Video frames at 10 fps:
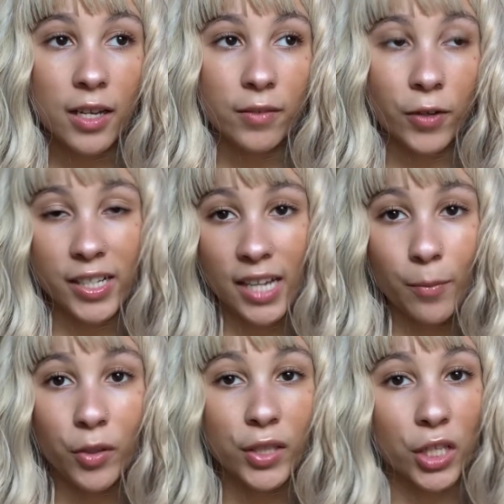for
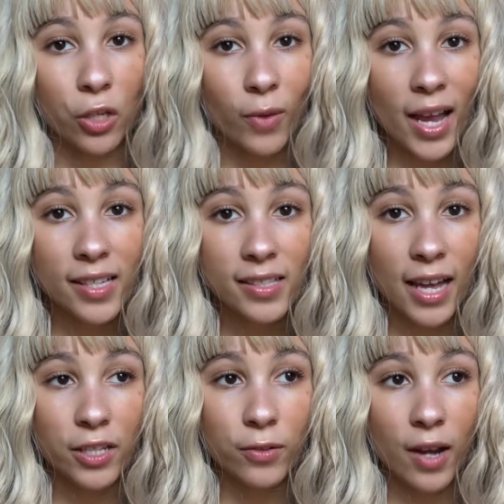example, in the US
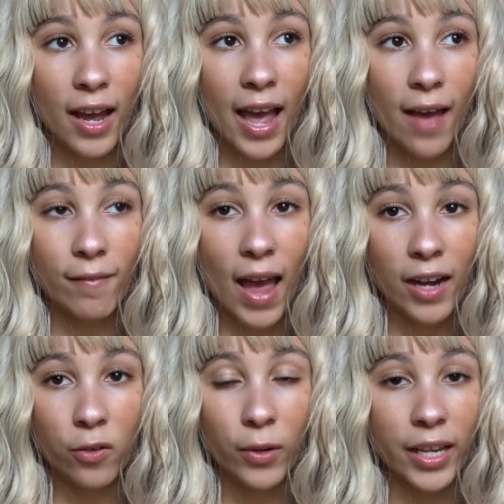that do not have
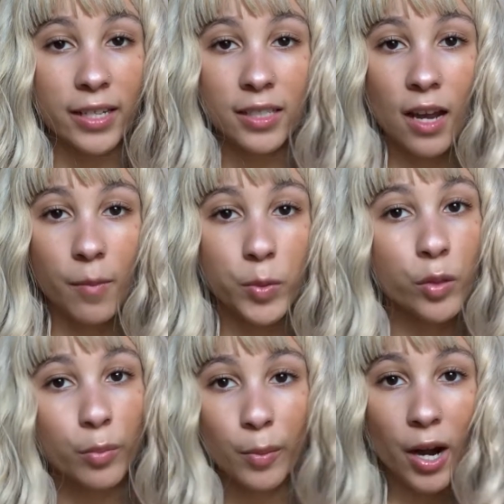adequate
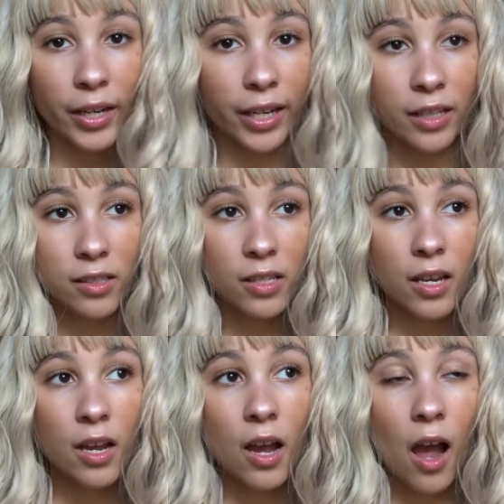supermarkets,
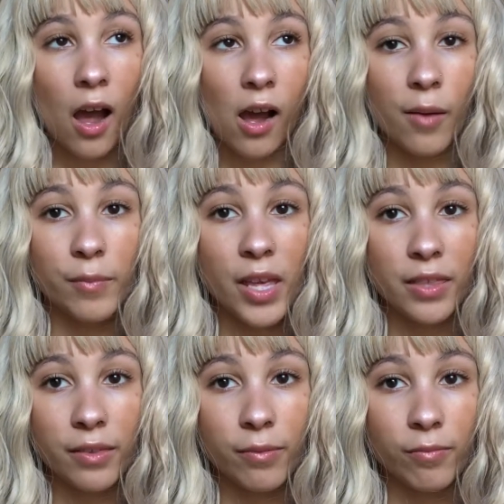
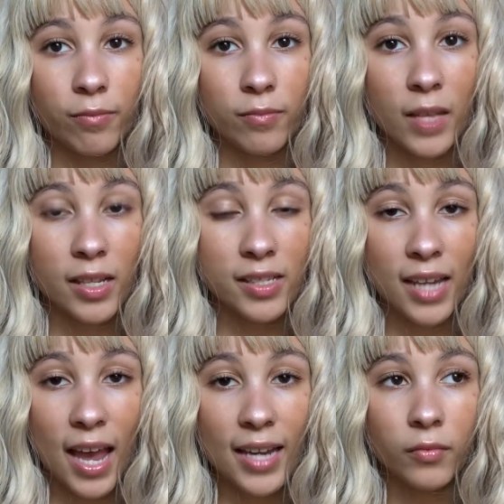and
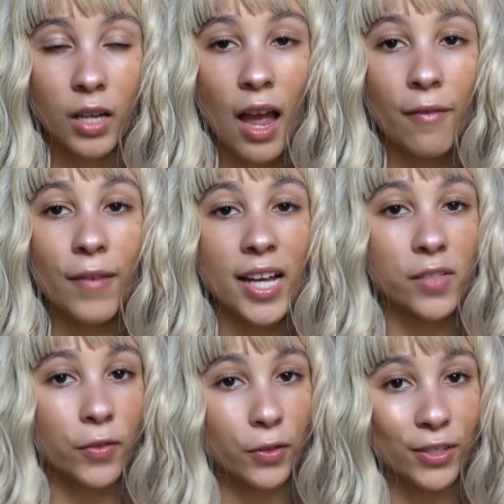instead have fast
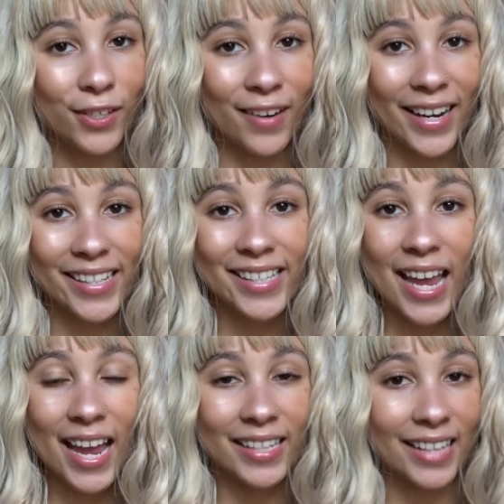food joints
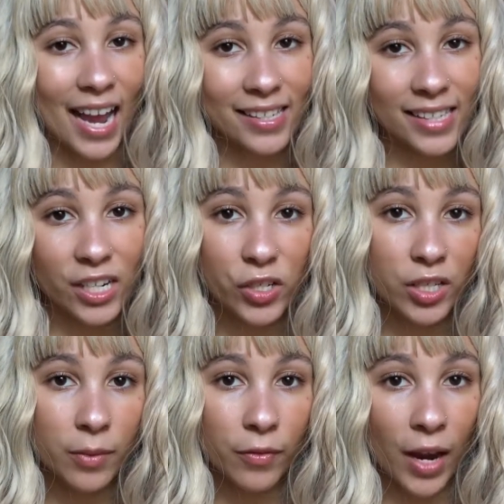and gas stations to
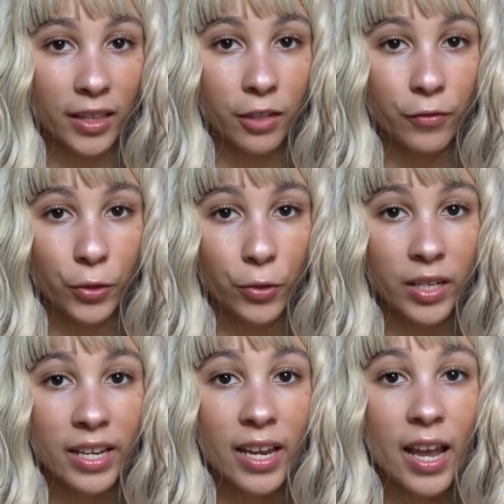provide their food,
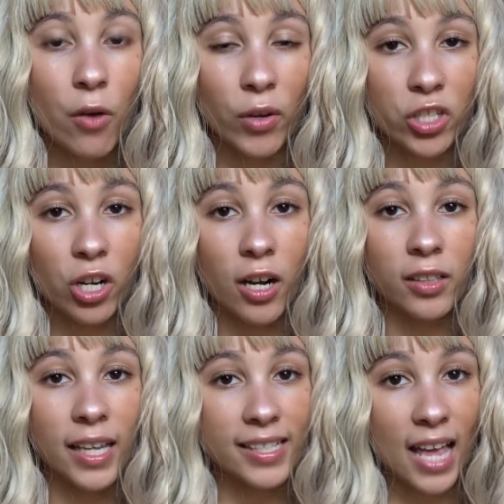which are
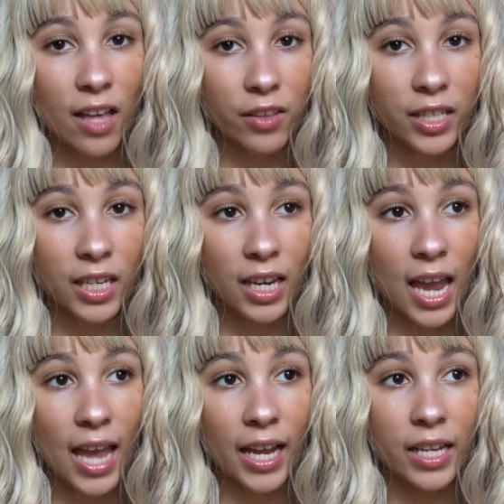less healthy
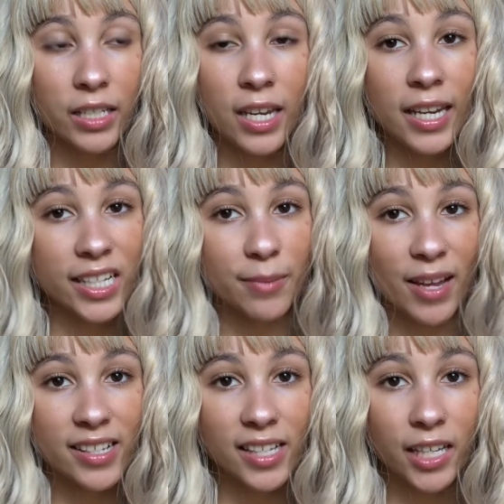and
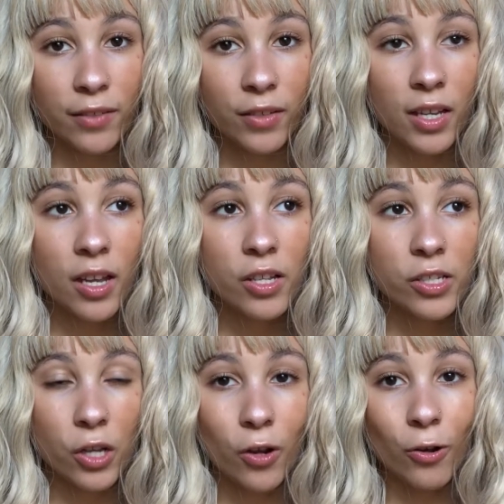inexpensive.
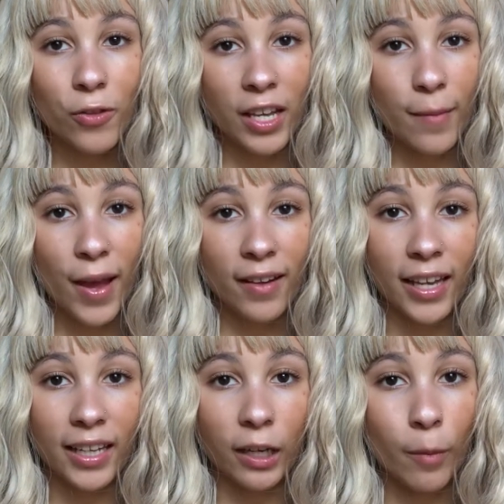So think about
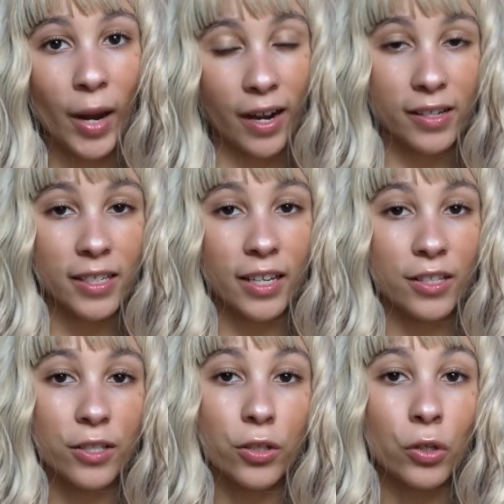like in comparison
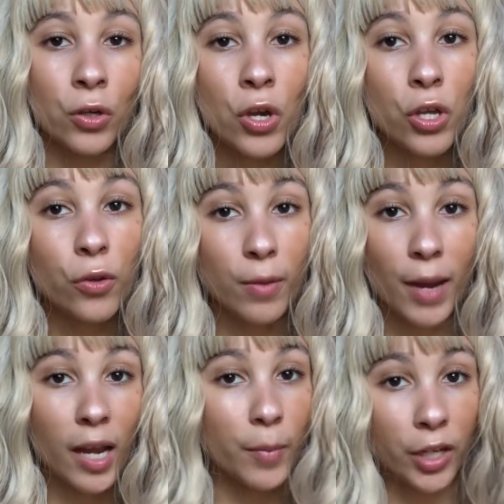to, you could
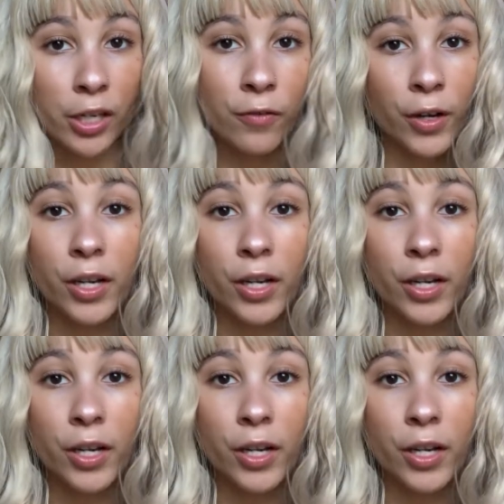buy a burger for